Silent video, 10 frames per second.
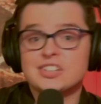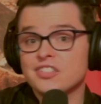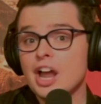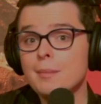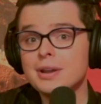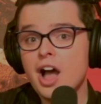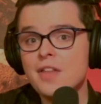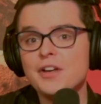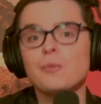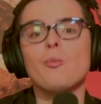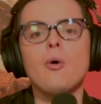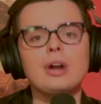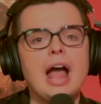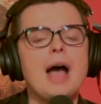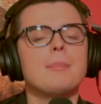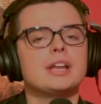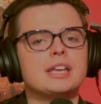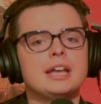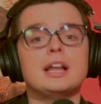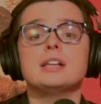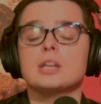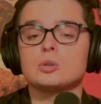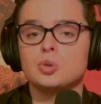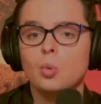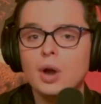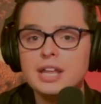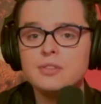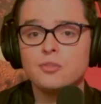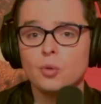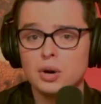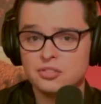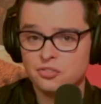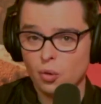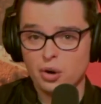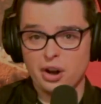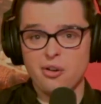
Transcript: It's a phenomenon that won't happen again until 2044.